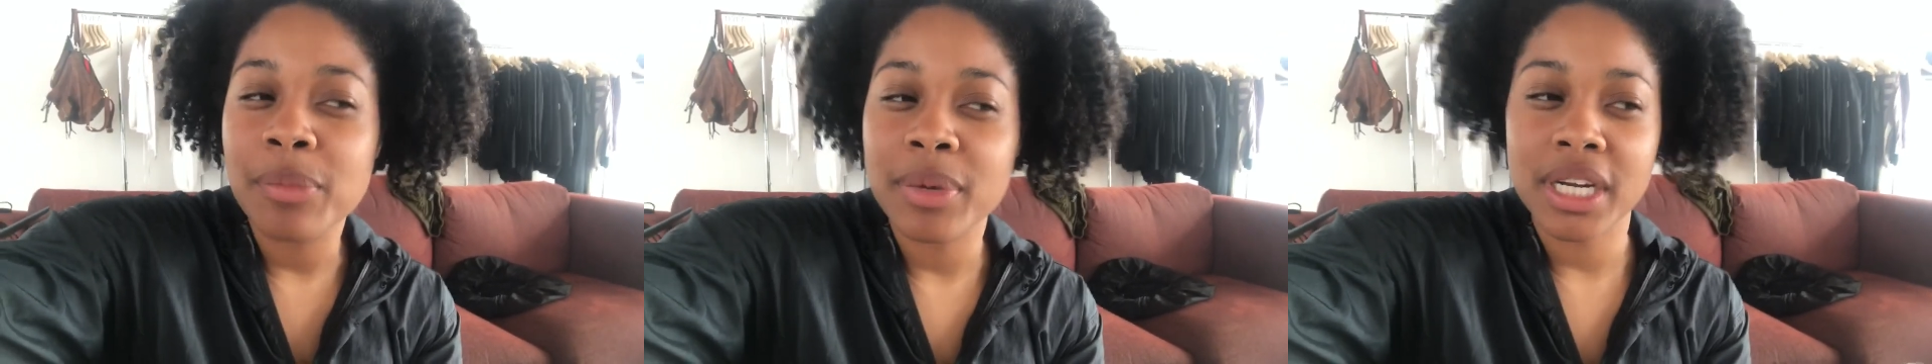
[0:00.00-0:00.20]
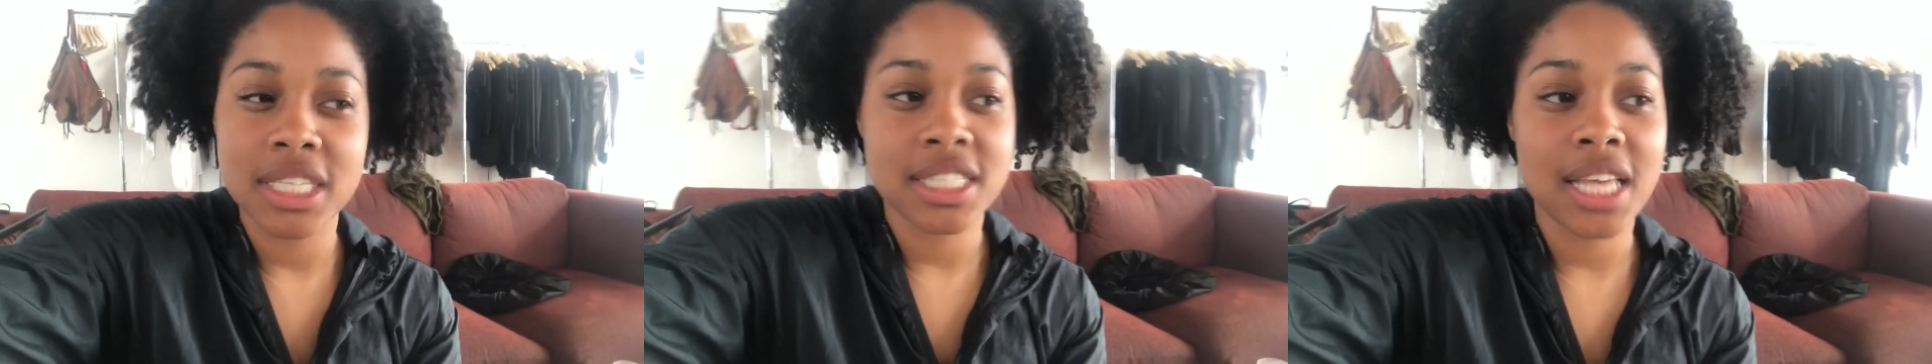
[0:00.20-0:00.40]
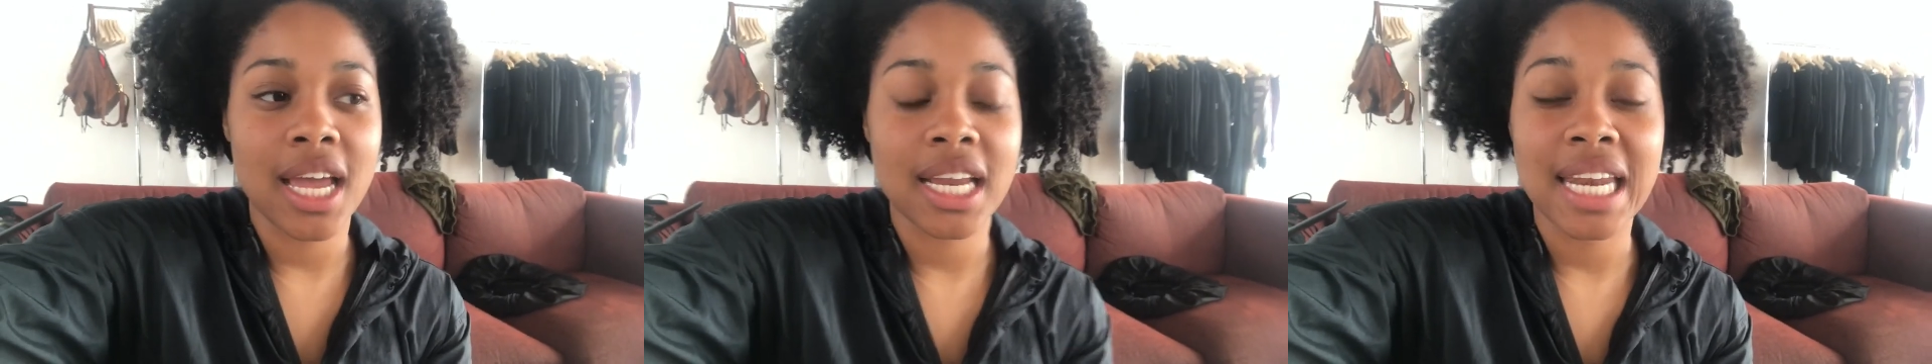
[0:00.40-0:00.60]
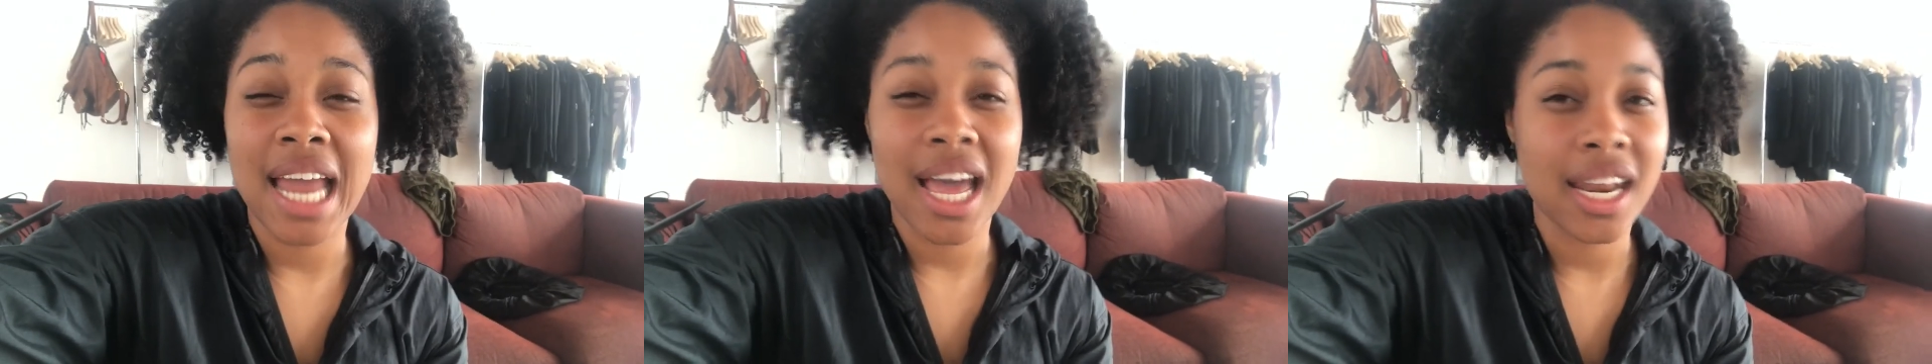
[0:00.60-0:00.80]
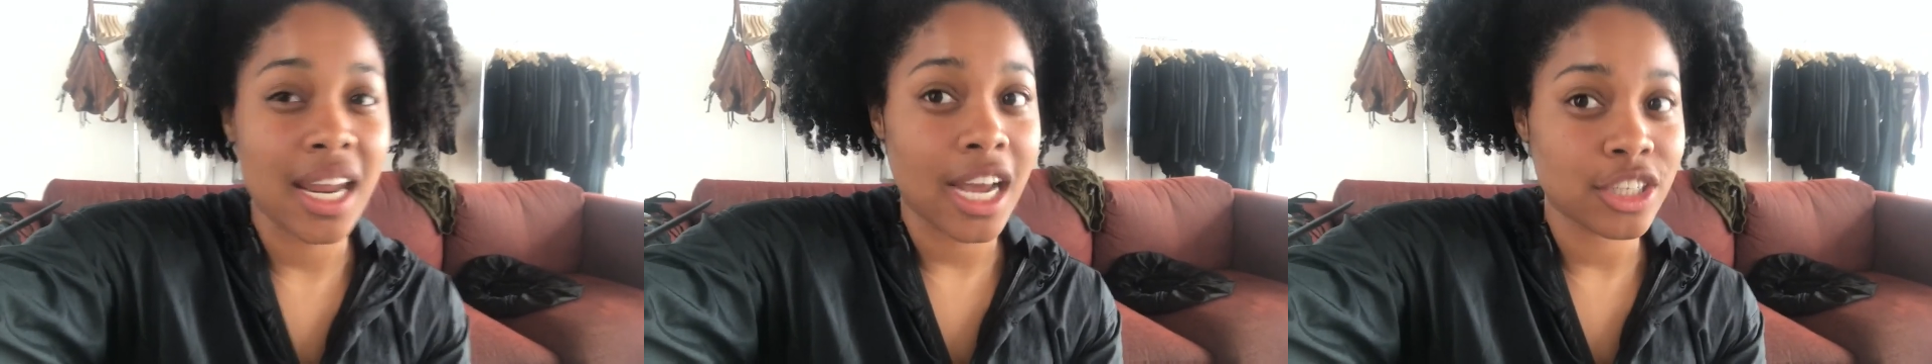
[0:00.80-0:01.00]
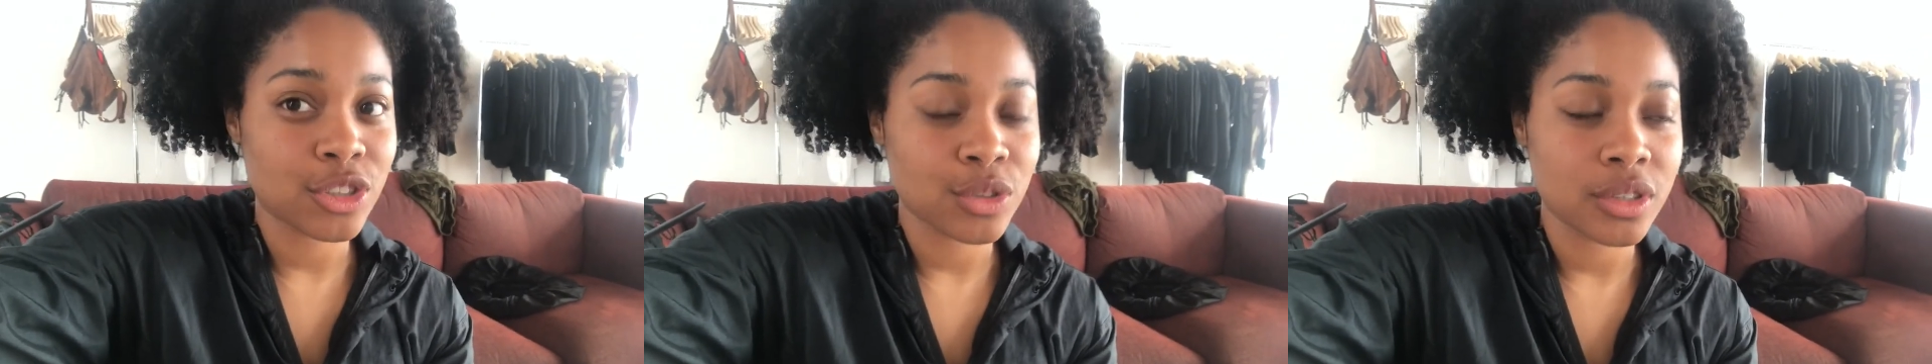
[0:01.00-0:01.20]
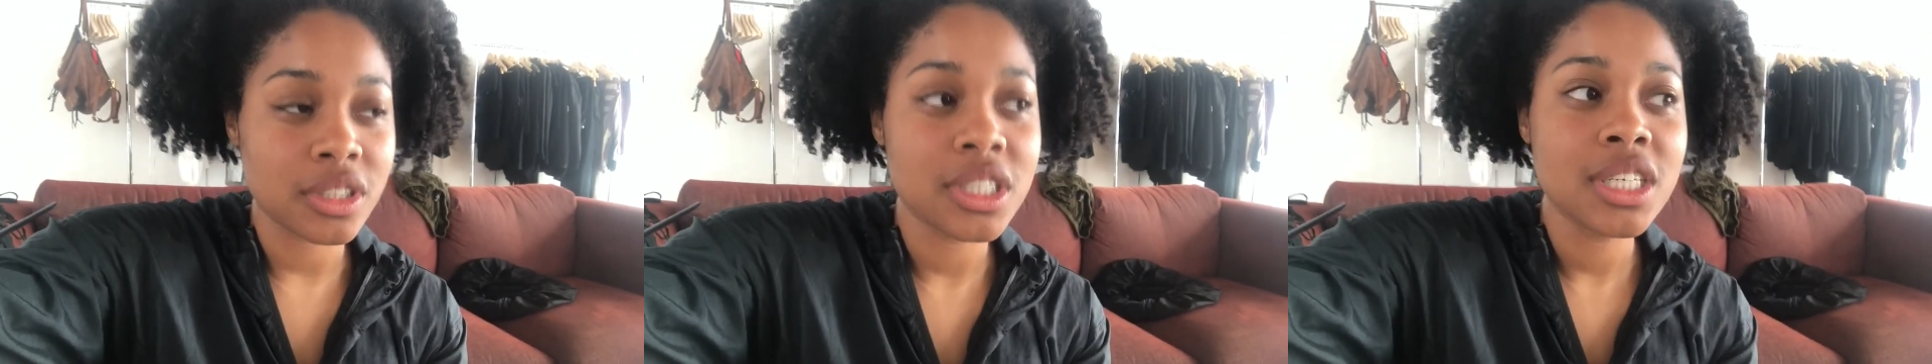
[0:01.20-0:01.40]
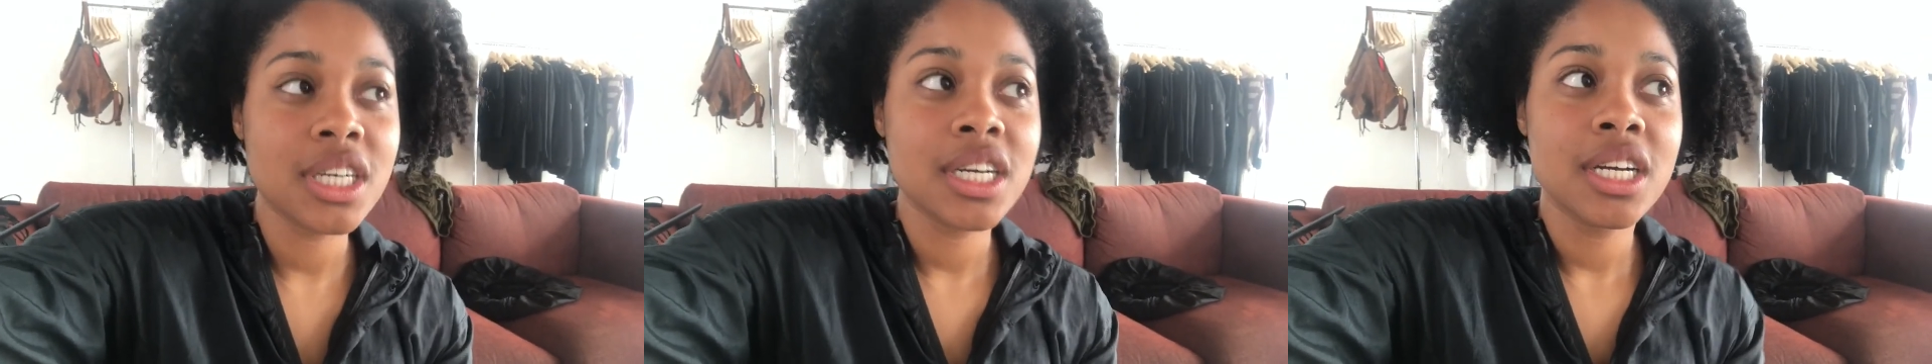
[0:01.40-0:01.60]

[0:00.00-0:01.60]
but it's like not natural.